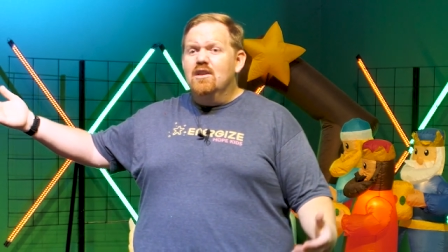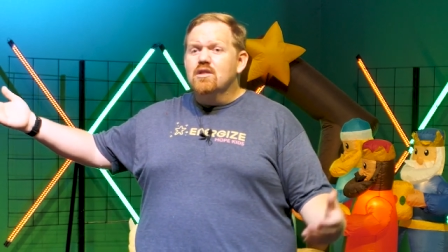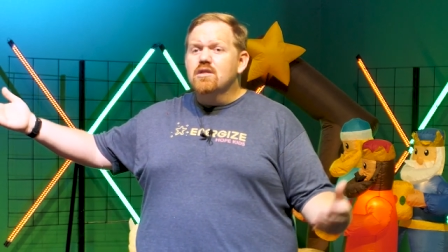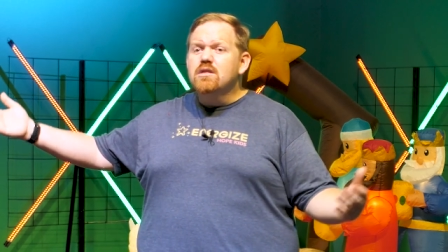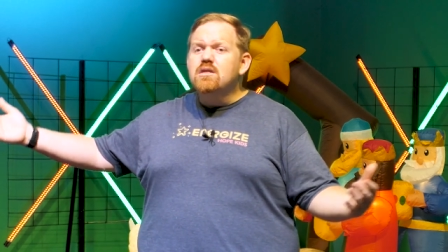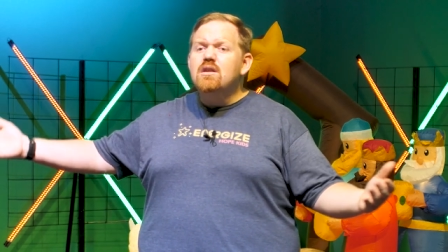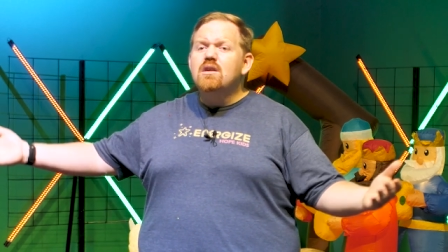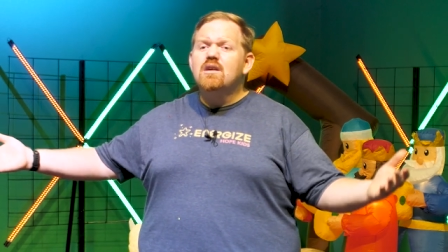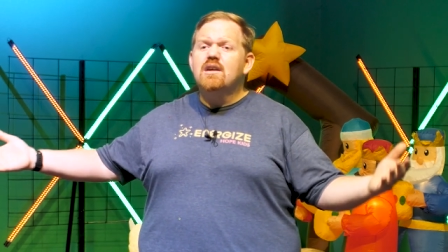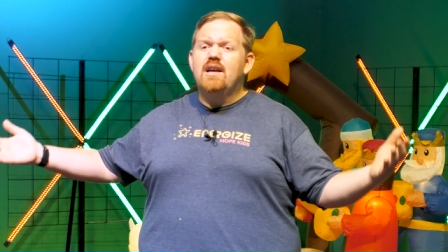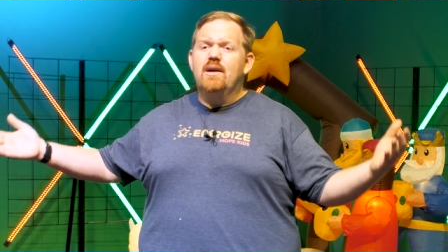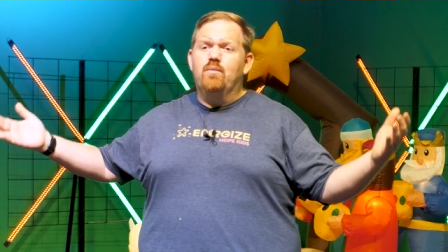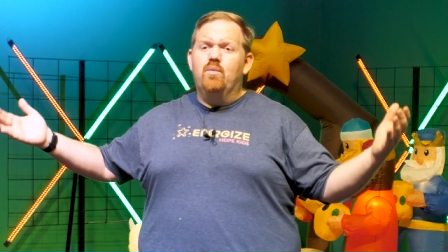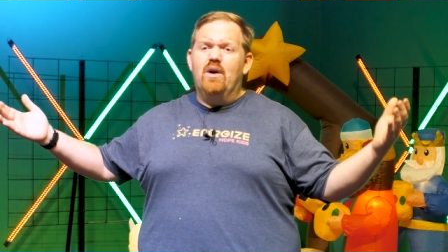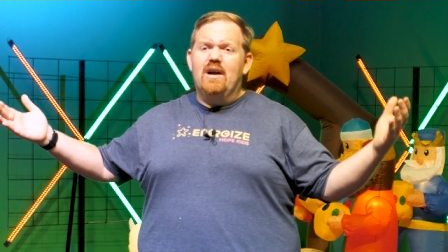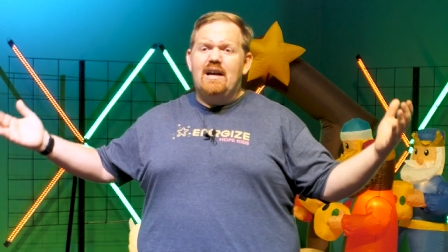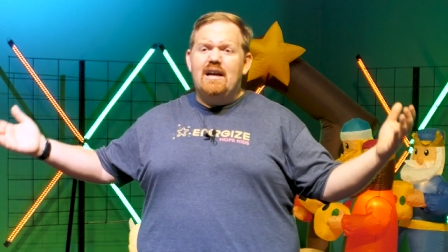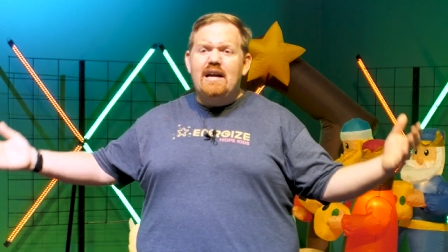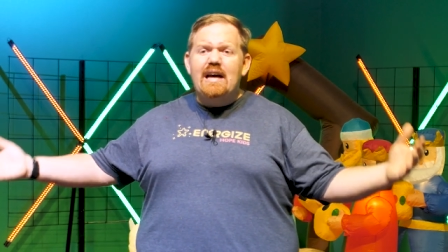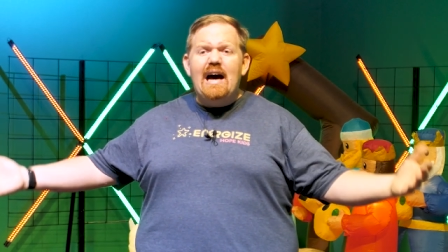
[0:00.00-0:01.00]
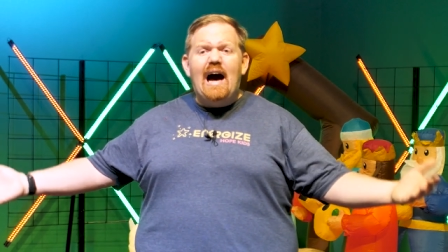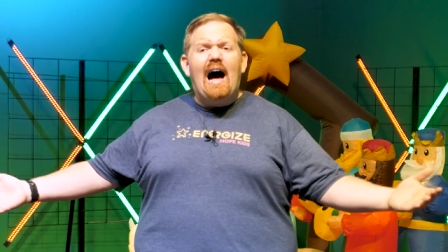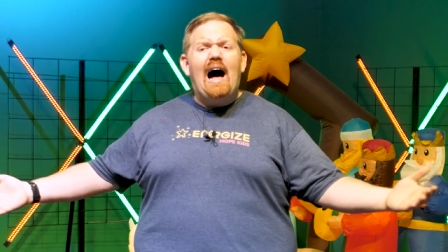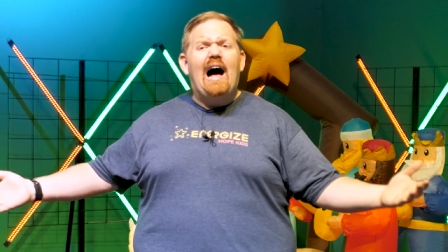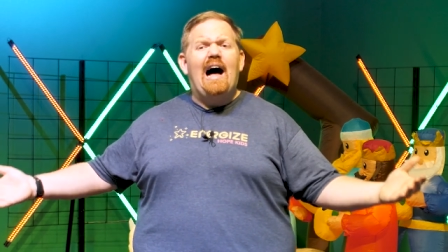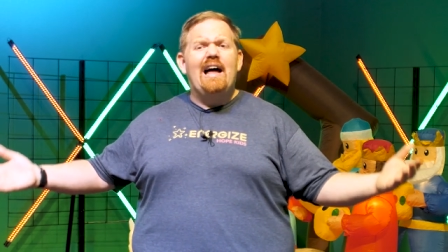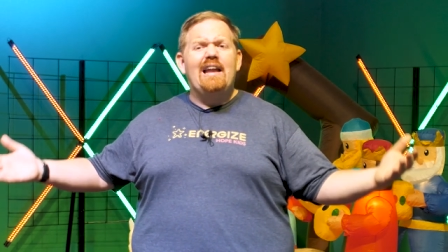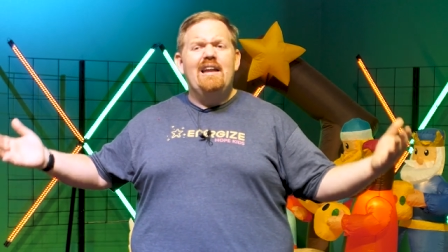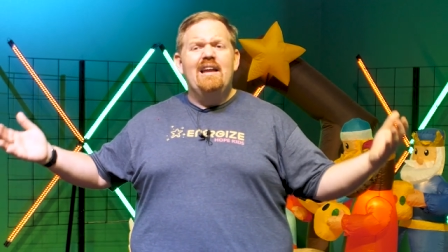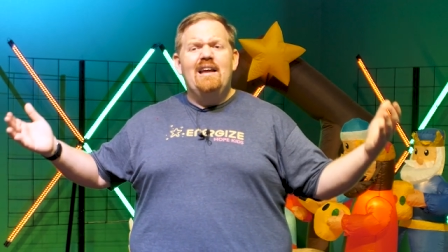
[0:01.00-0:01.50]
look at what
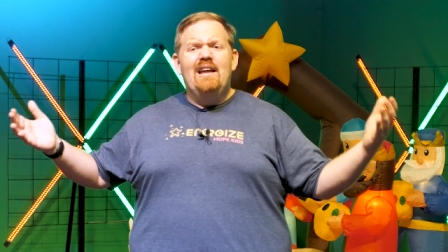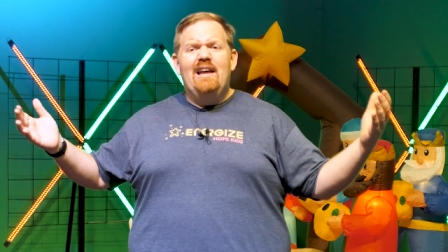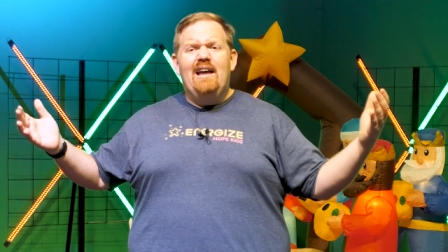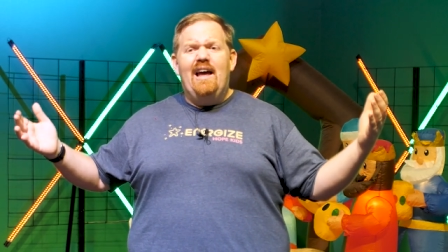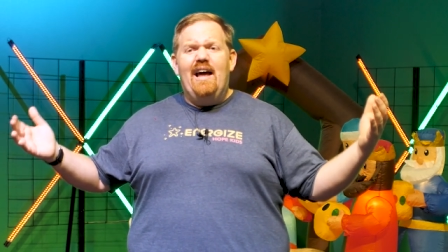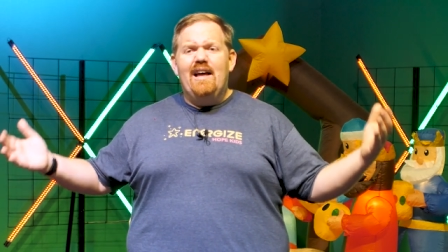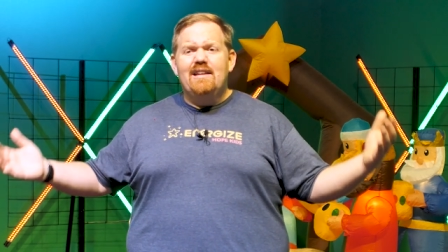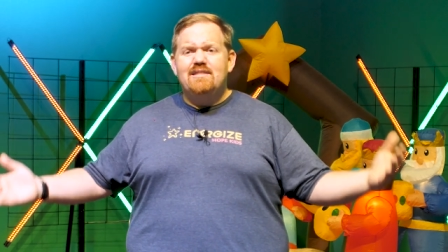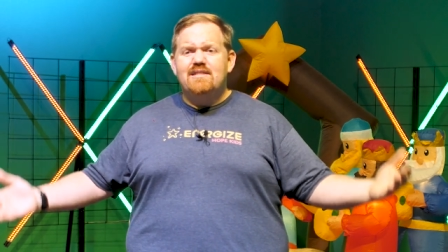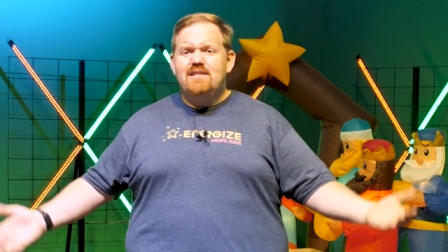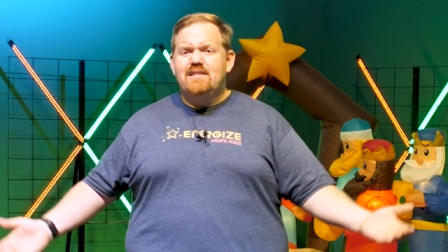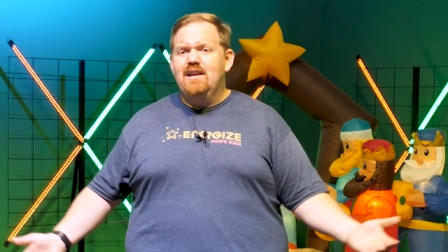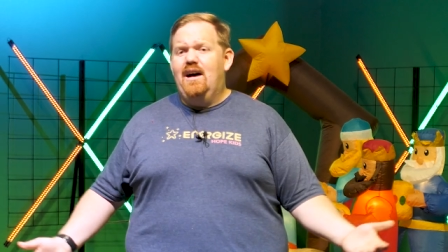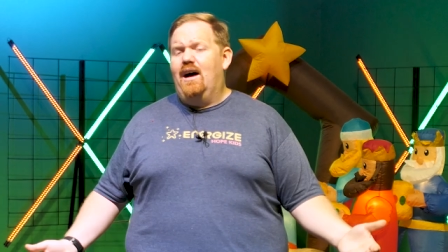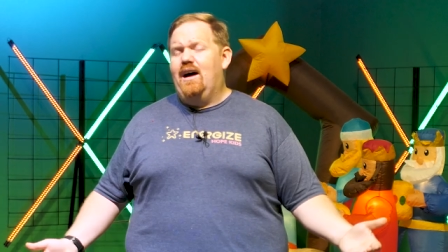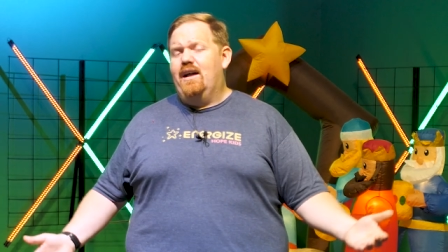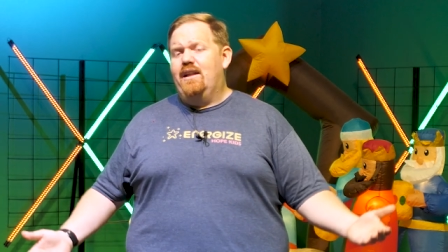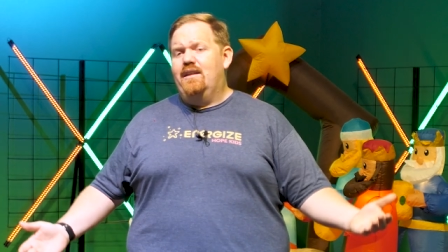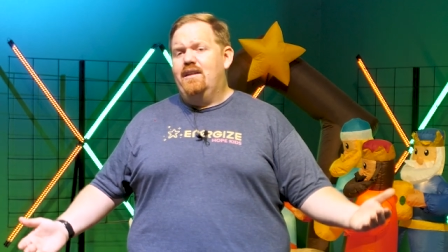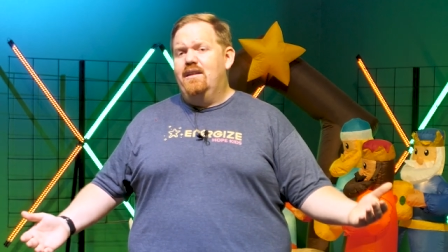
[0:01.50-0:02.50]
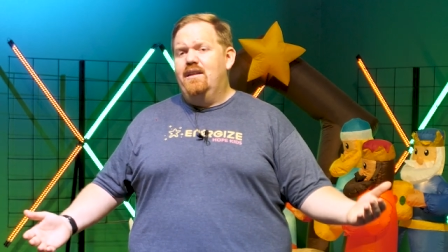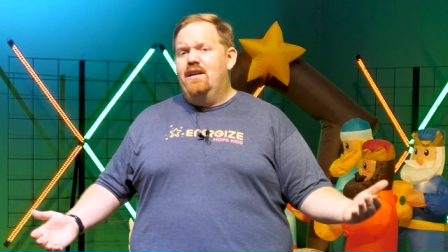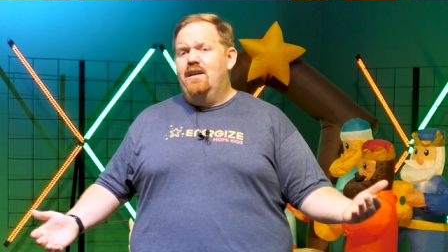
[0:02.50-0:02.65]
God has done.